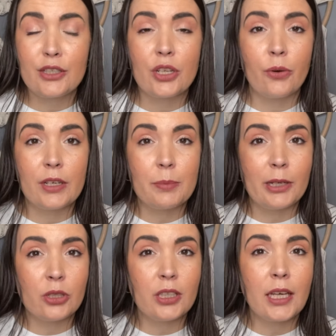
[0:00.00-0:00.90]
So
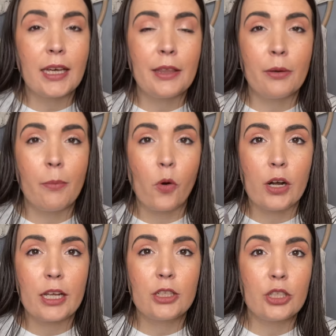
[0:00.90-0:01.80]
especially like in the
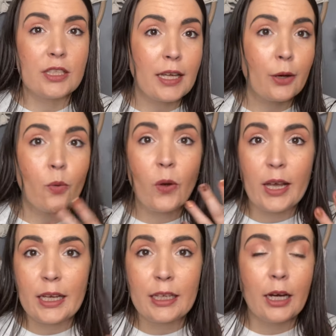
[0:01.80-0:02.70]
mornings, just like
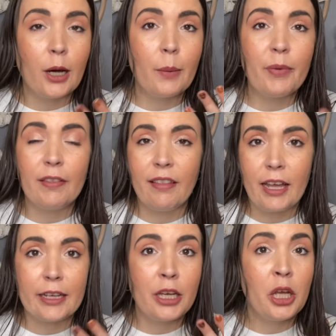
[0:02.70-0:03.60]
waking up and
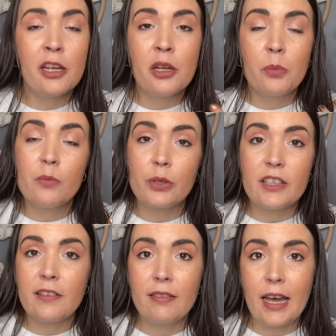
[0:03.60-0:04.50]
like
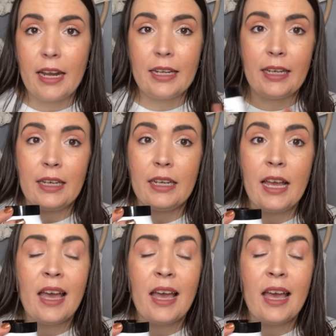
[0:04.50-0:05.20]
breathing that in,